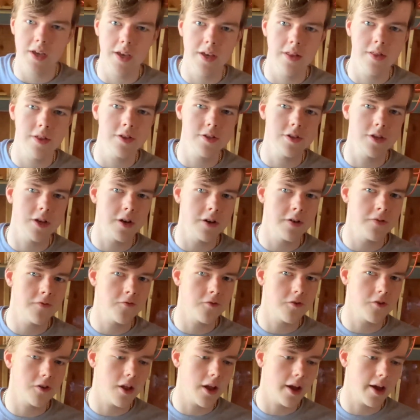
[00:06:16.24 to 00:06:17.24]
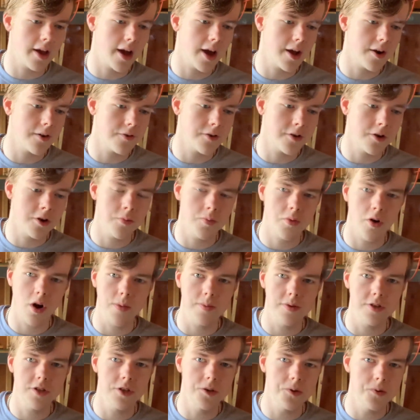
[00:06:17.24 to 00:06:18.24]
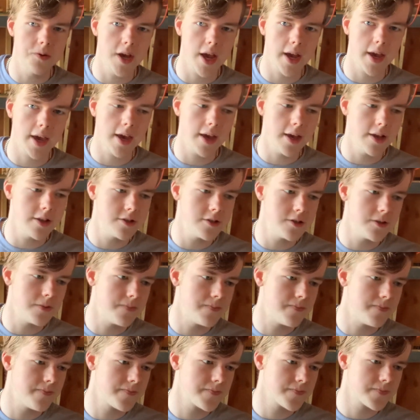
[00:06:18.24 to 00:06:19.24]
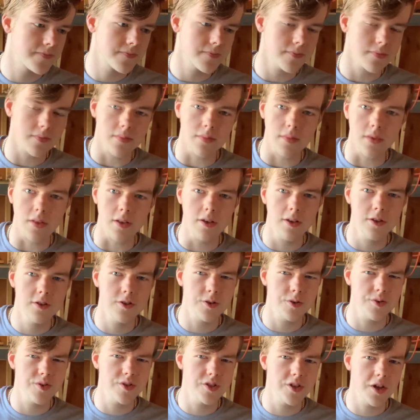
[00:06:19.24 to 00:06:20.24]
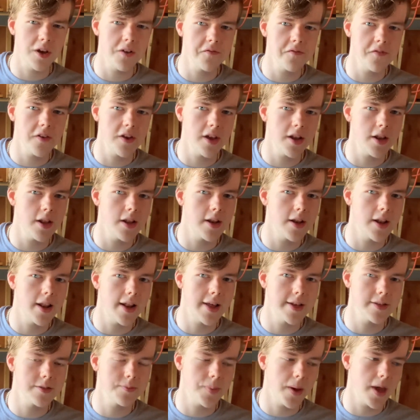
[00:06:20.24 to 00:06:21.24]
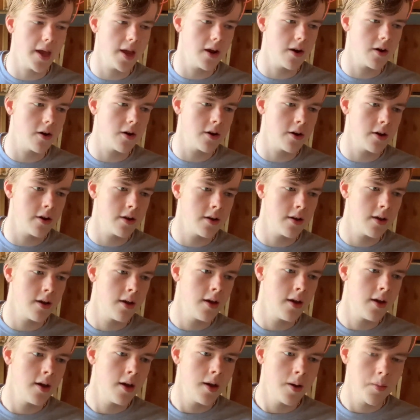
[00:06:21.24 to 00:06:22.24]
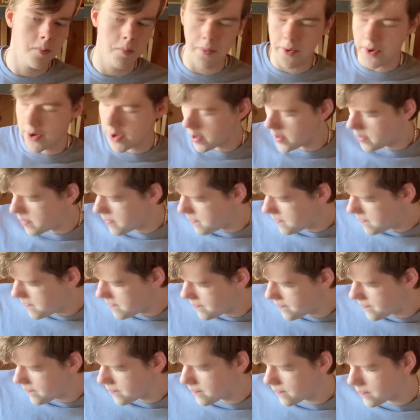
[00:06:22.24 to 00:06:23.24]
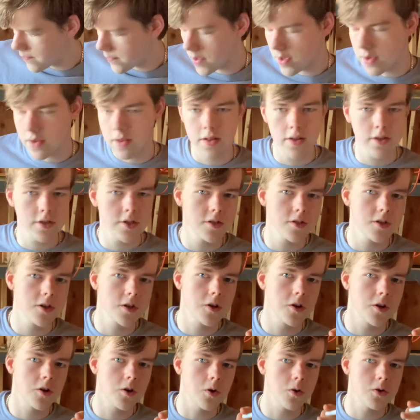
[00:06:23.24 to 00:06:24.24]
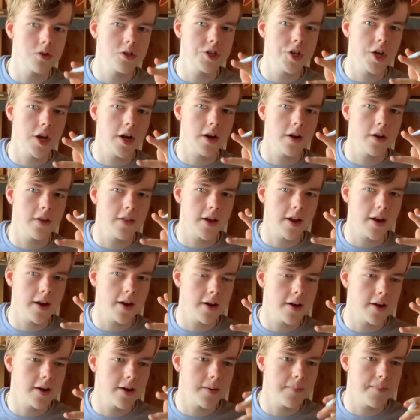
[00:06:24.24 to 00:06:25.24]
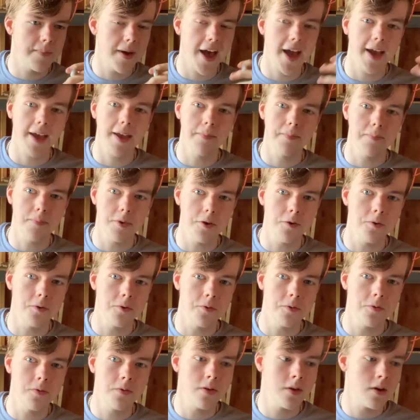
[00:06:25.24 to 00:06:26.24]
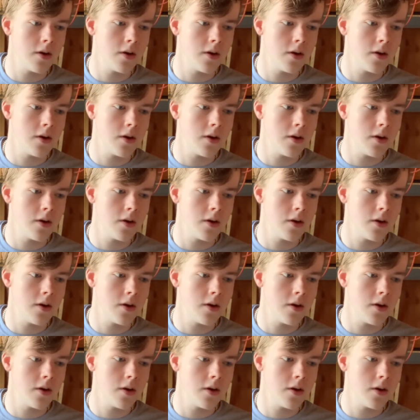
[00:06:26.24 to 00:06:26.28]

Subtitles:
in the sun for, like, I don't know, probably 2 decades. So it's sun faded, it has paint on it. But this is the good old chair that back in Boone,